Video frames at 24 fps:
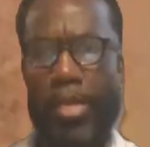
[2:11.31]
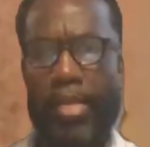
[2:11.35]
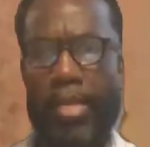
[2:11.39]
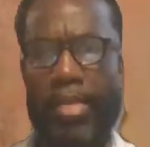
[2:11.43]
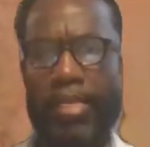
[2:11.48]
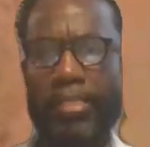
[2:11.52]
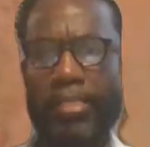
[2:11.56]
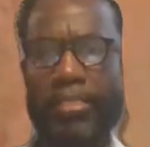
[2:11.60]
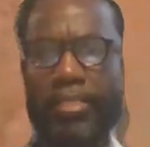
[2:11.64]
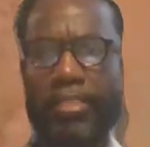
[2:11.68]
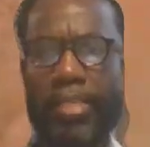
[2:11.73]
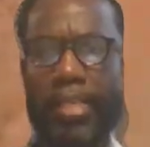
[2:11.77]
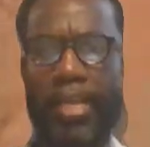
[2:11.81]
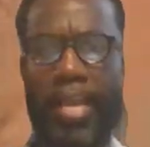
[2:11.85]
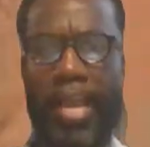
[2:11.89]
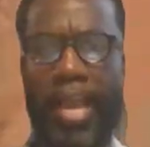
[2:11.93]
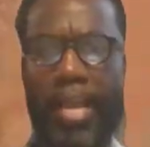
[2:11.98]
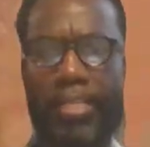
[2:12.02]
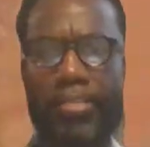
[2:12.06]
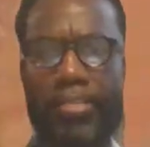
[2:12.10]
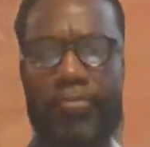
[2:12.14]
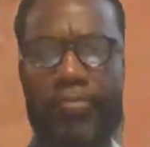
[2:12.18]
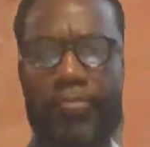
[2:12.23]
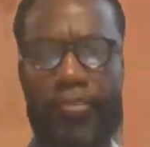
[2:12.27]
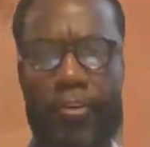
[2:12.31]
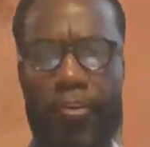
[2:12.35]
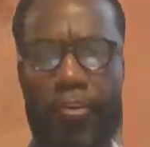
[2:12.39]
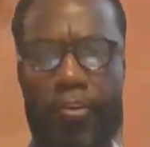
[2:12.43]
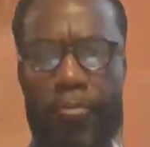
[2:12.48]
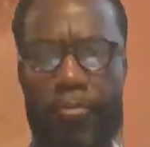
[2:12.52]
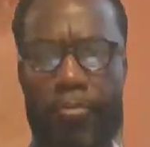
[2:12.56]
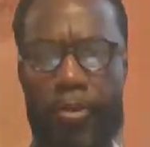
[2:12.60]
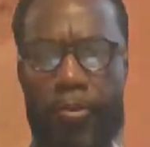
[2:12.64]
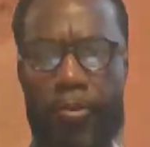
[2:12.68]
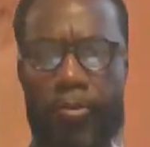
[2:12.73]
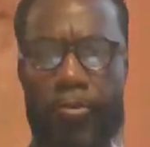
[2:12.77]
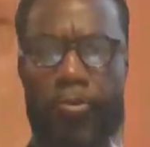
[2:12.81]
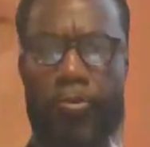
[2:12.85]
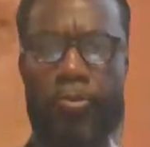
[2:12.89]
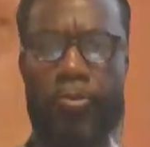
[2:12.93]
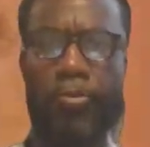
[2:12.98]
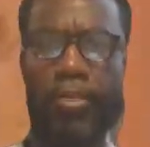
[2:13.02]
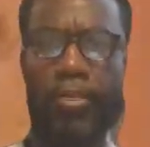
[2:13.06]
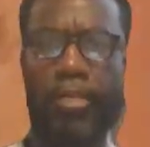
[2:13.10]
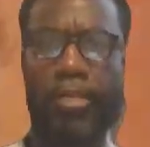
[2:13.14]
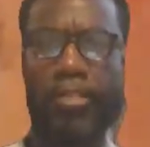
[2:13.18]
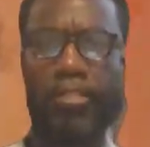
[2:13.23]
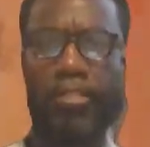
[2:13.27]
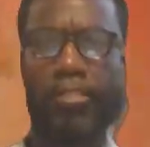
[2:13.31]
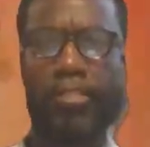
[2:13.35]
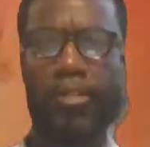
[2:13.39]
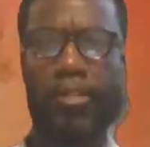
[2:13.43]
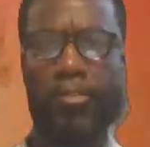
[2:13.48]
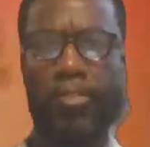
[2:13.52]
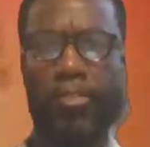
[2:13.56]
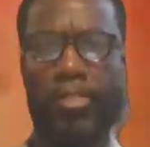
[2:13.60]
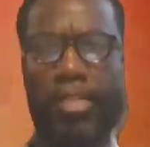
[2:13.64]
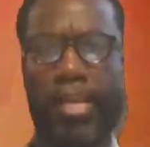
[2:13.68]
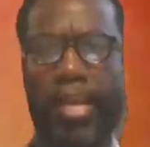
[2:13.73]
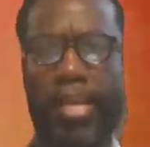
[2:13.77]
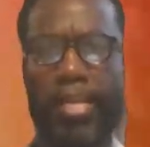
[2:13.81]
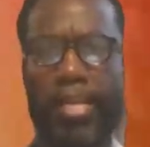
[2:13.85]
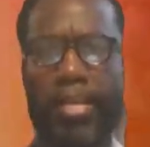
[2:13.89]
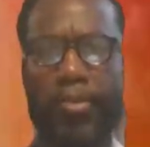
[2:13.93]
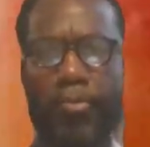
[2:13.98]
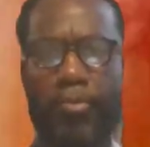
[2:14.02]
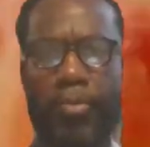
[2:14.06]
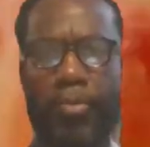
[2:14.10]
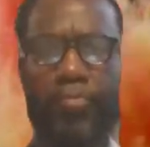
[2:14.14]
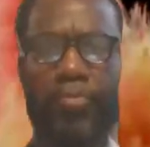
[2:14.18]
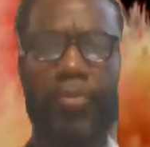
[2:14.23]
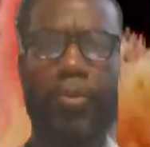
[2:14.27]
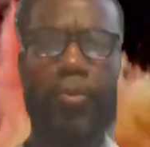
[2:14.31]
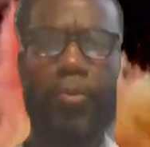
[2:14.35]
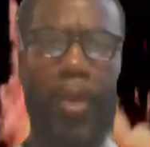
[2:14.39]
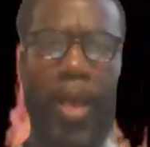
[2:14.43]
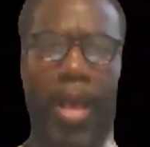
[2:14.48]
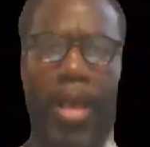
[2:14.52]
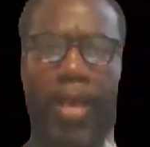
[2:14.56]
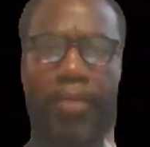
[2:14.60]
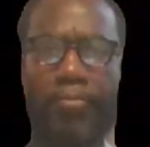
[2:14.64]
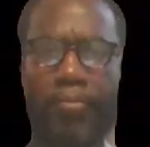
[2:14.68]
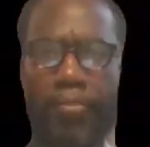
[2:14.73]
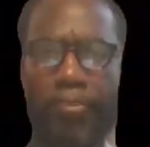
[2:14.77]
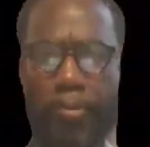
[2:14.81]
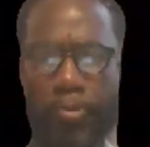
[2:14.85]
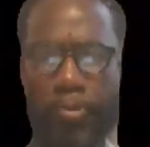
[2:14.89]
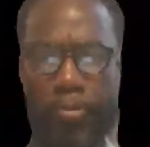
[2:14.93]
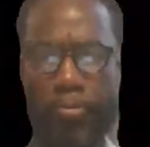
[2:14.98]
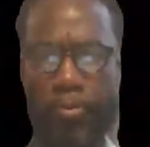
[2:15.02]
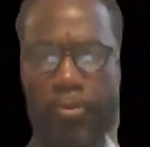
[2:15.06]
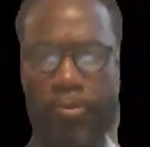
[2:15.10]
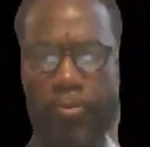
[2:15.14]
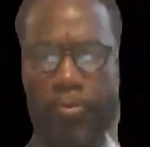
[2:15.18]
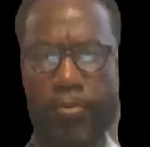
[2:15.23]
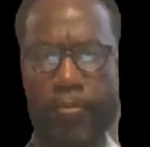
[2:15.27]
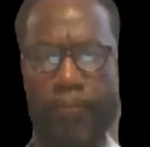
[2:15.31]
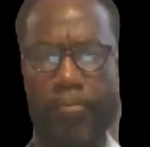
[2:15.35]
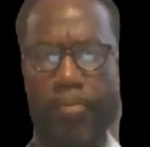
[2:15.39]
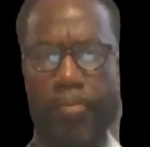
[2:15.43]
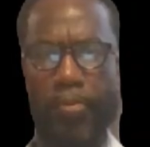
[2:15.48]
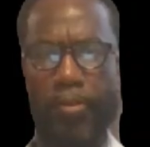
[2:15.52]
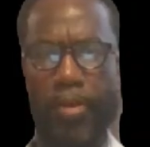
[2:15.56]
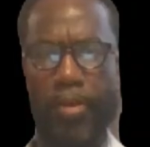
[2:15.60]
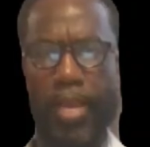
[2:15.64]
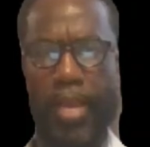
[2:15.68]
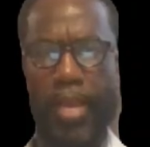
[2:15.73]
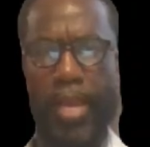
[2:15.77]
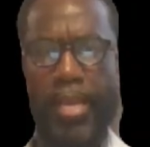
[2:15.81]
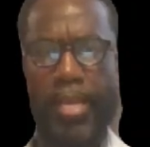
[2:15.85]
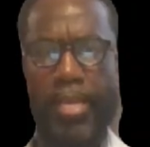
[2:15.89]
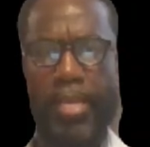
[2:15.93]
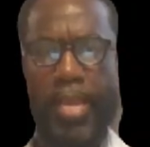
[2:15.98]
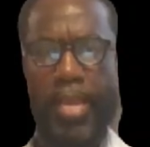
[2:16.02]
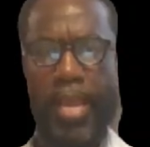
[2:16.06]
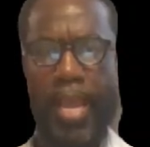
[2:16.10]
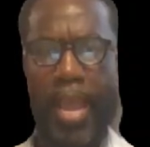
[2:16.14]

is the X variable associated with the Y variable? Okay.